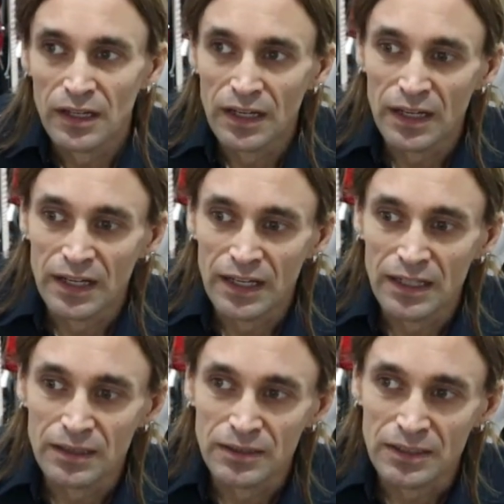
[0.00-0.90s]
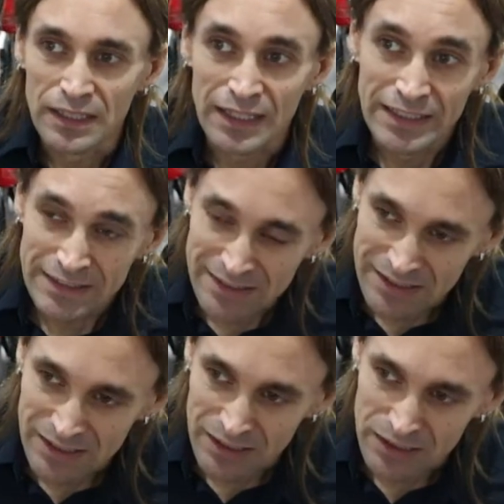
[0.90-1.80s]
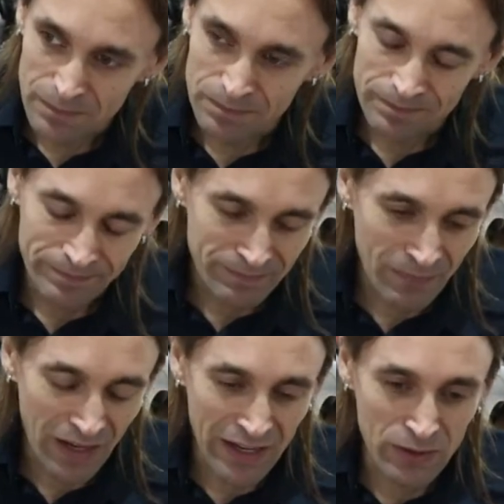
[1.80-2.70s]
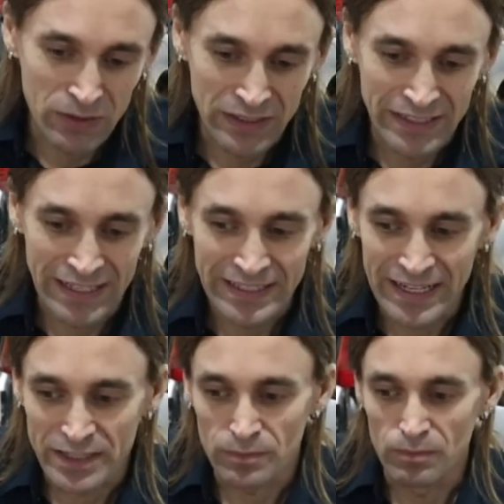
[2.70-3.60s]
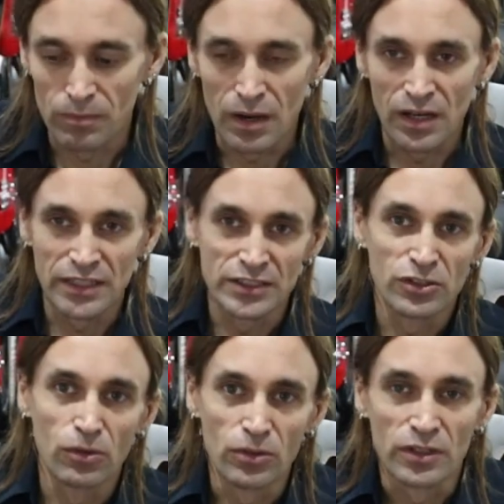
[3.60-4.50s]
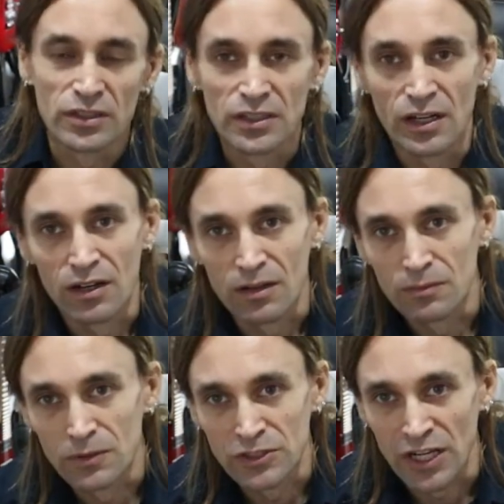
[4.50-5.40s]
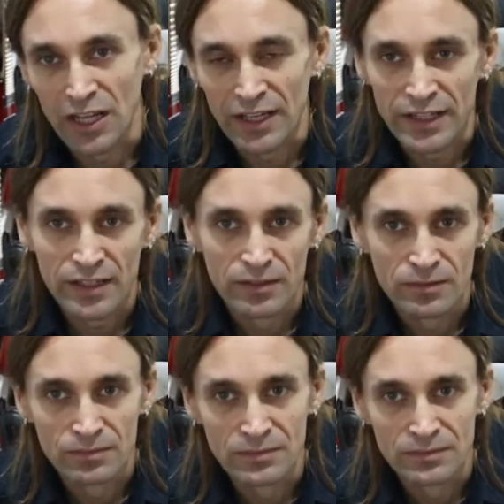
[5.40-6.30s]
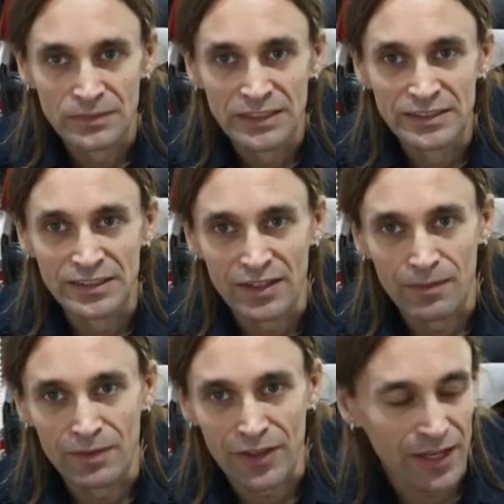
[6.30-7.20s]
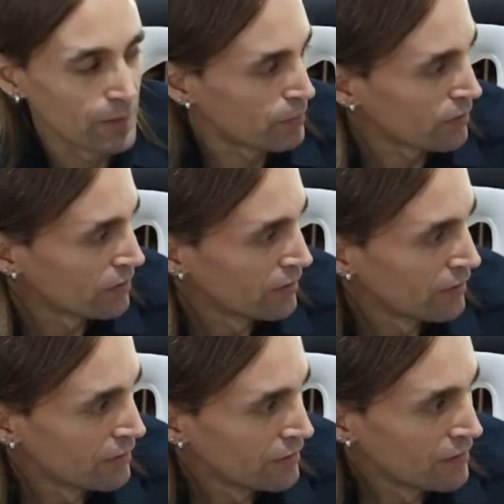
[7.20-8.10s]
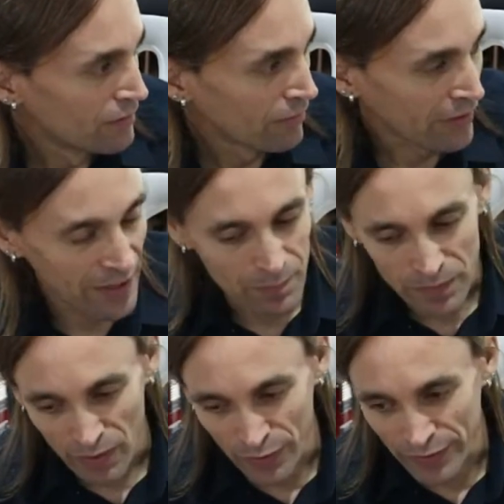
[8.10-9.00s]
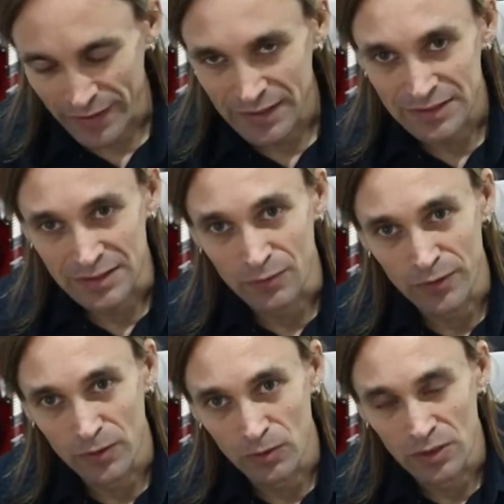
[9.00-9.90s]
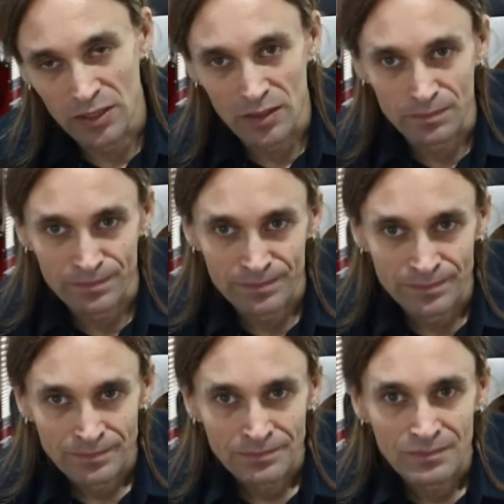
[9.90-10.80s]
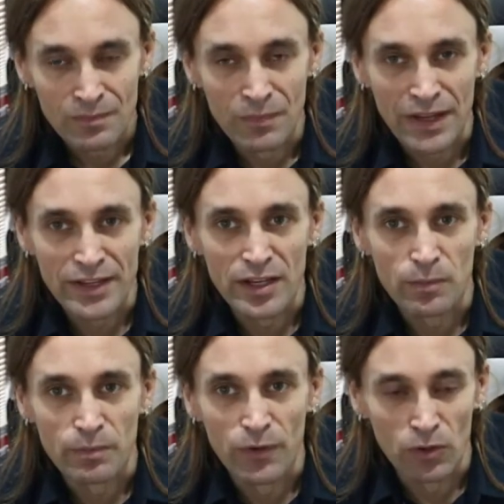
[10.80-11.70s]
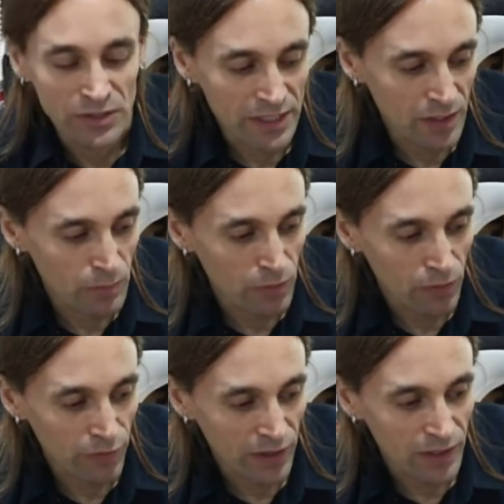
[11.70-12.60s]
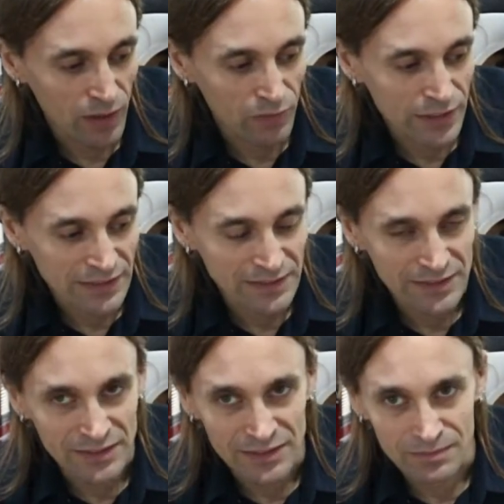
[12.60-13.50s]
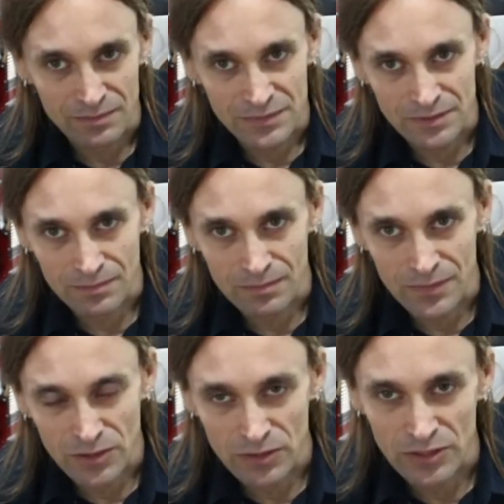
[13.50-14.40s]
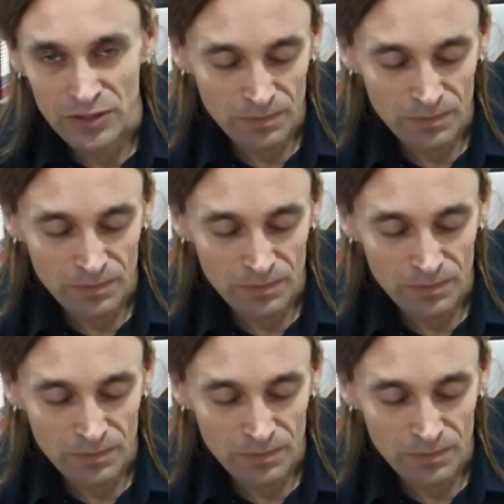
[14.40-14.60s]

At least I can get my tone, which I like, easier than with the Kemper. The Kemper, the thing is, if you taking a profile of an existing unit,